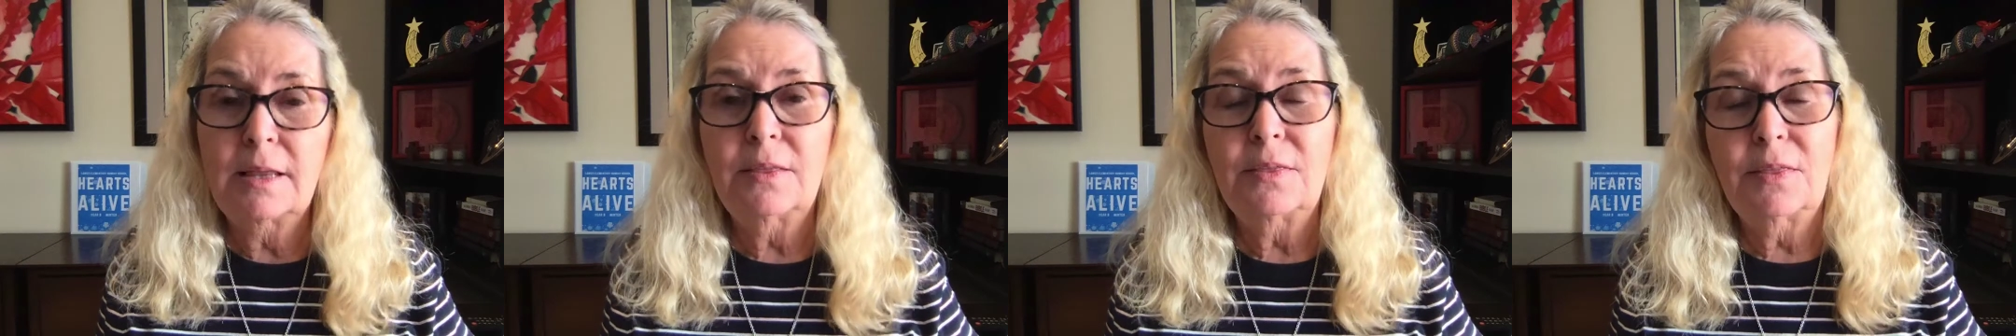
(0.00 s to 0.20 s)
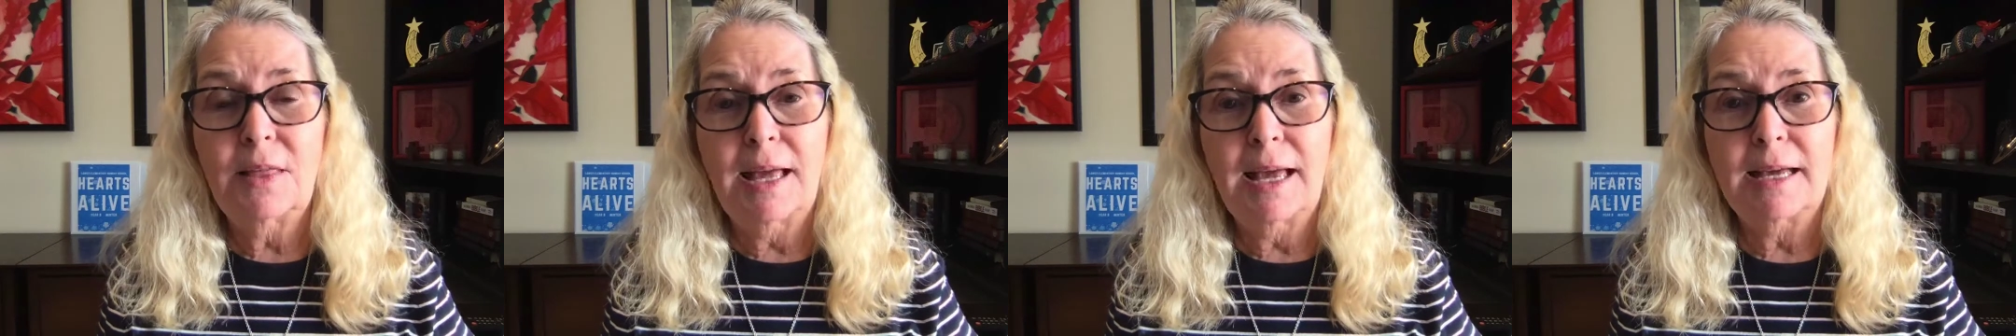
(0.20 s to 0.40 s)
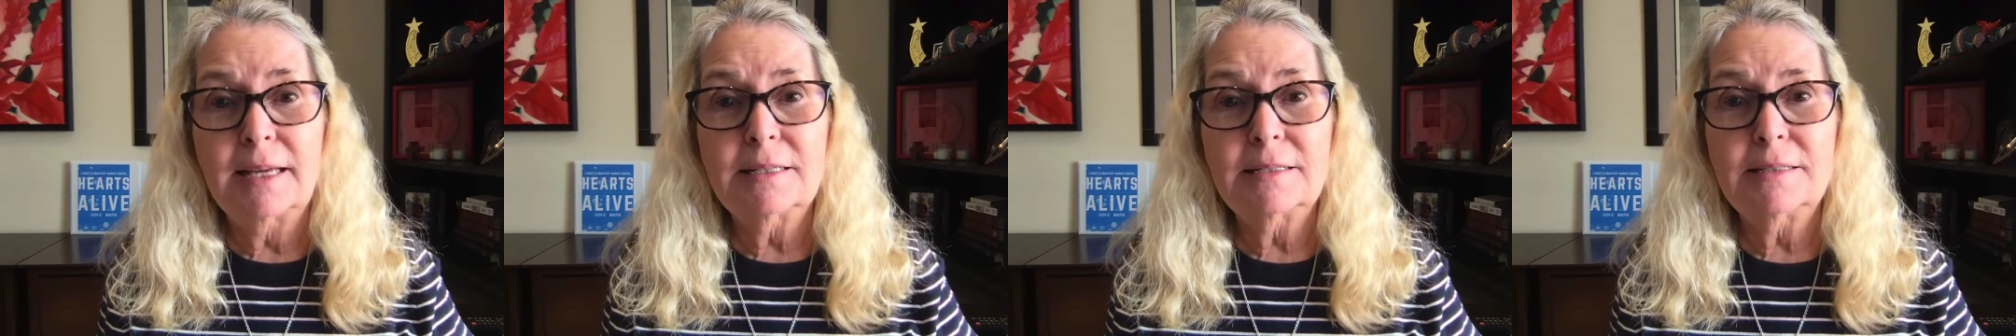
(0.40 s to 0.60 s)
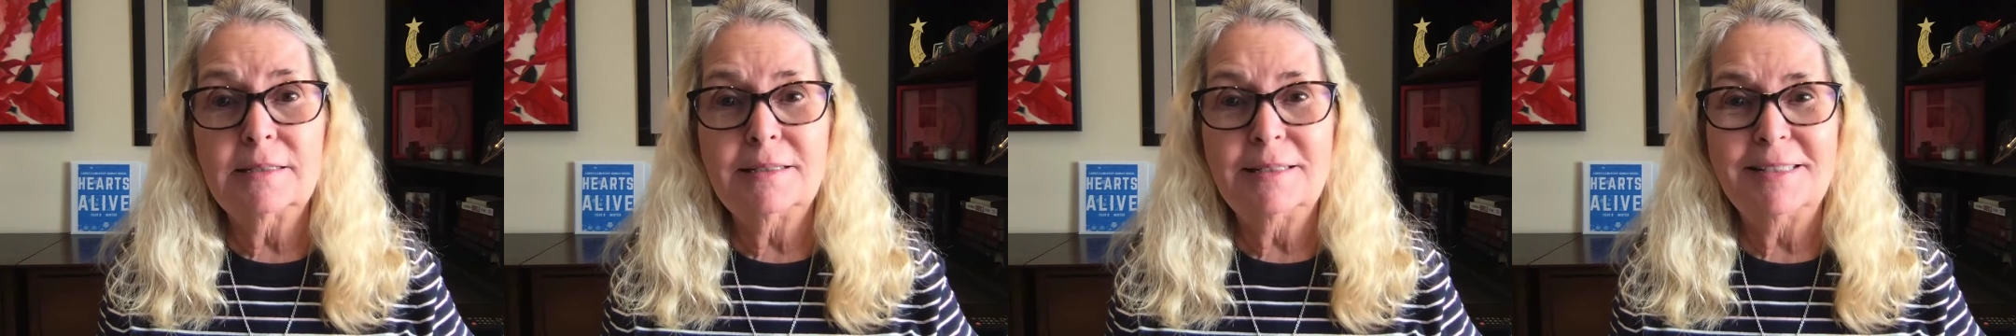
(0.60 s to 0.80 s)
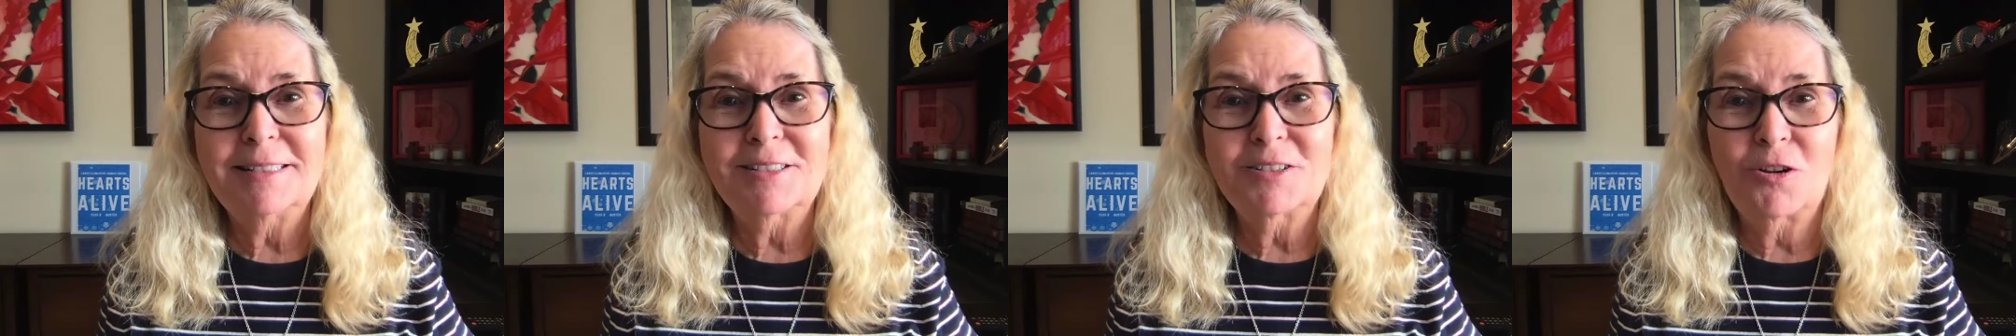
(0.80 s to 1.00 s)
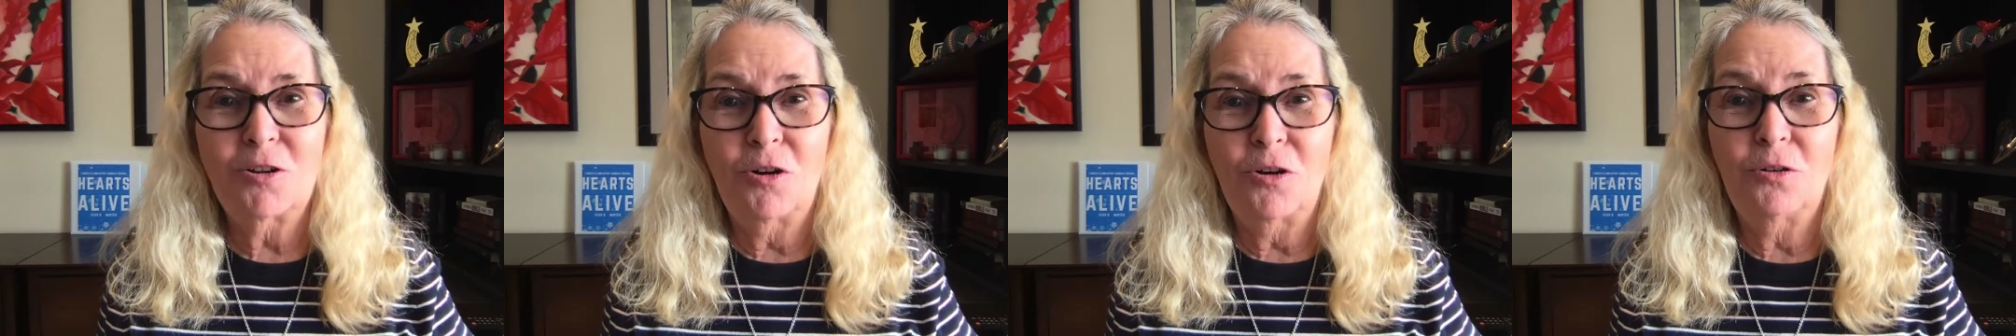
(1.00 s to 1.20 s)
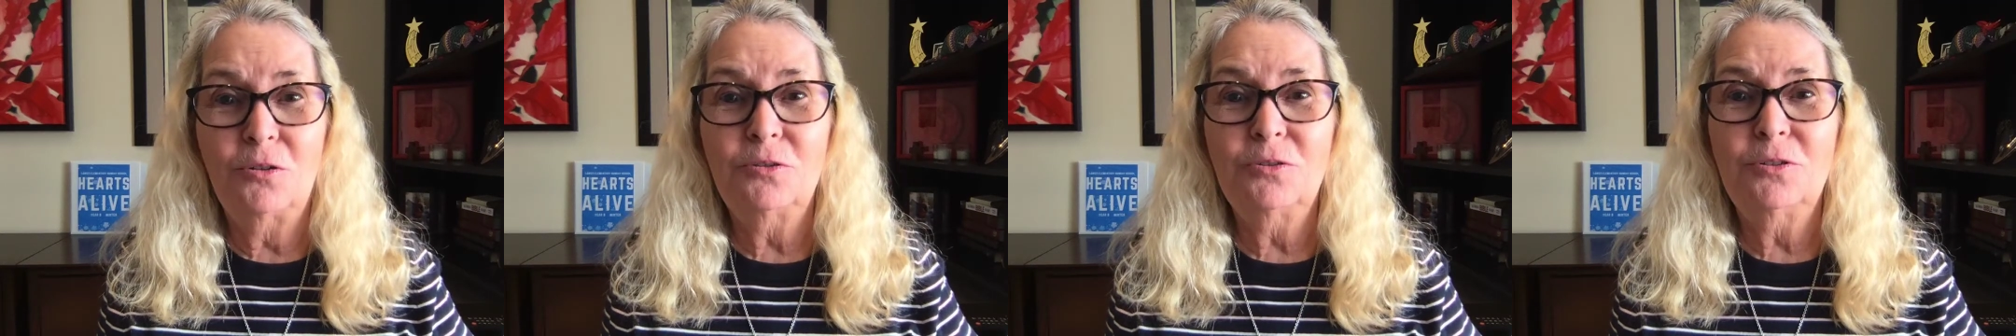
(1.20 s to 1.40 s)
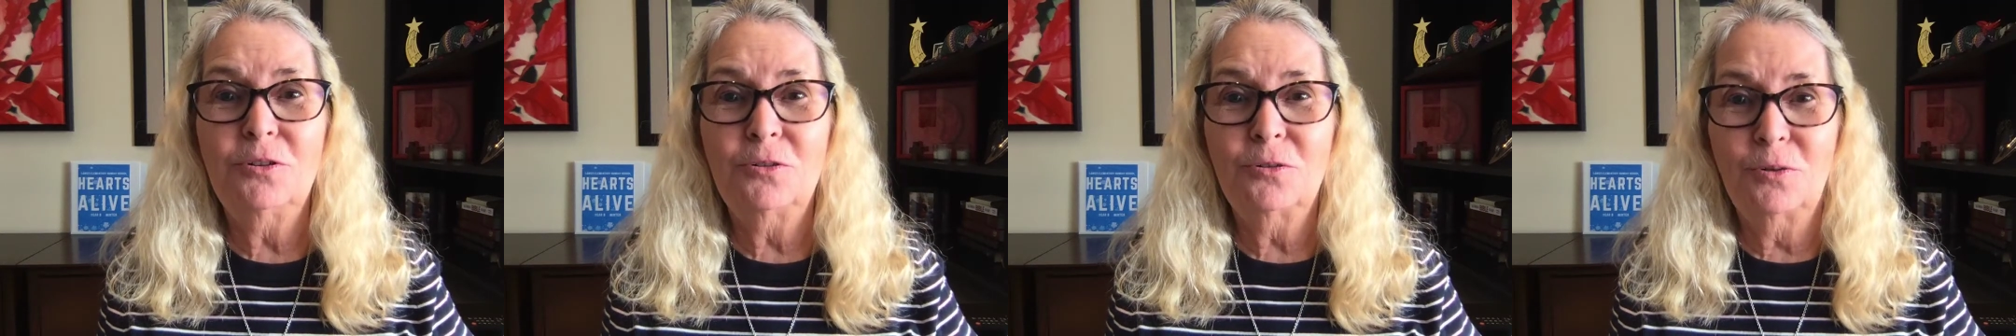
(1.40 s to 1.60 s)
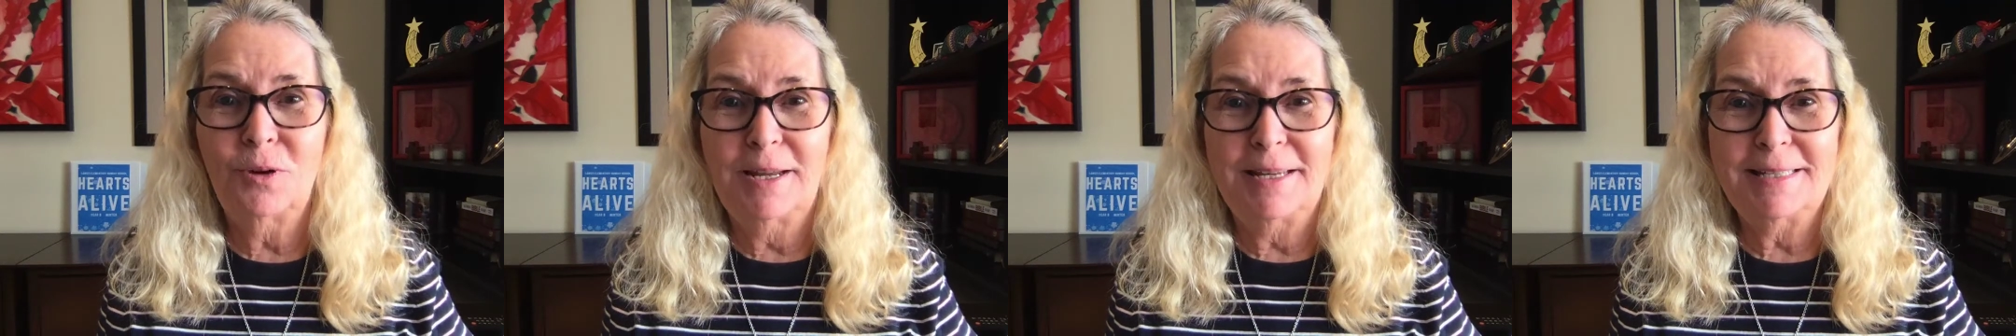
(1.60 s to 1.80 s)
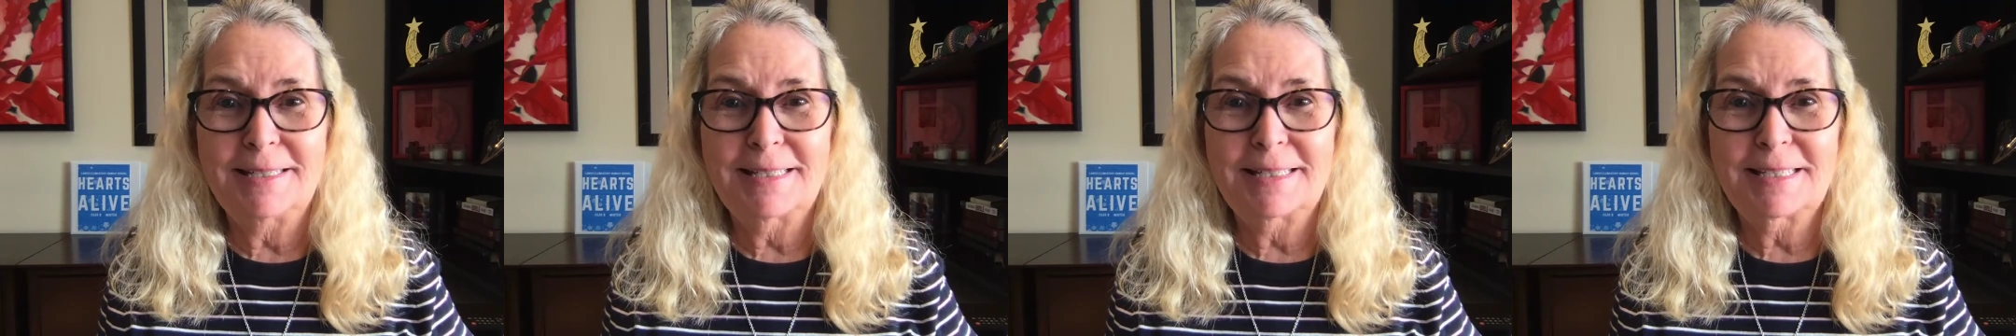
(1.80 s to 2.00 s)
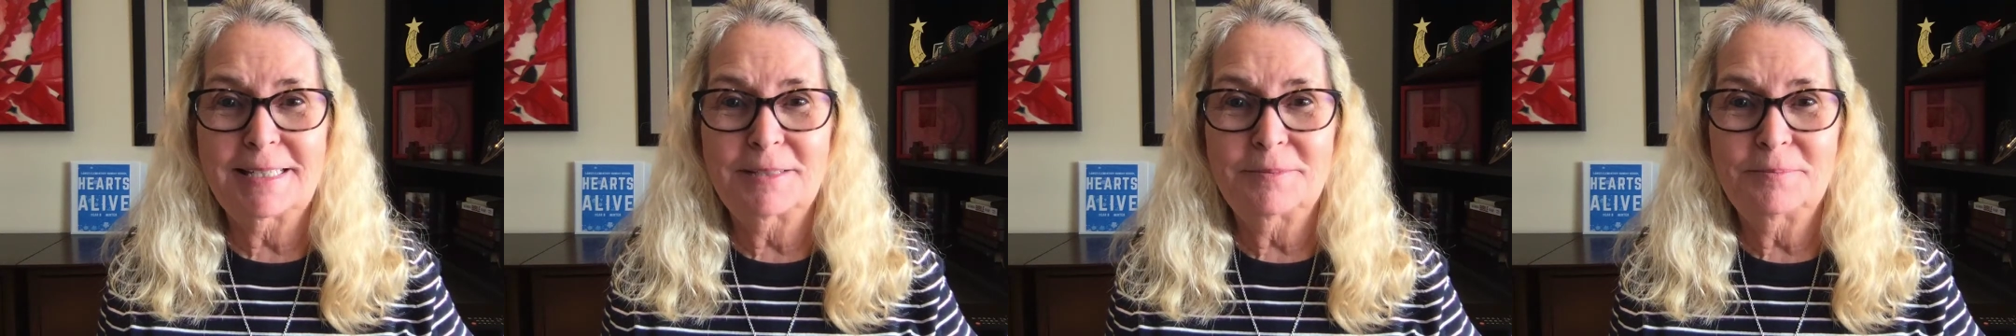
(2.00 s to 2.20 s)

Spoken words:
That is called grace.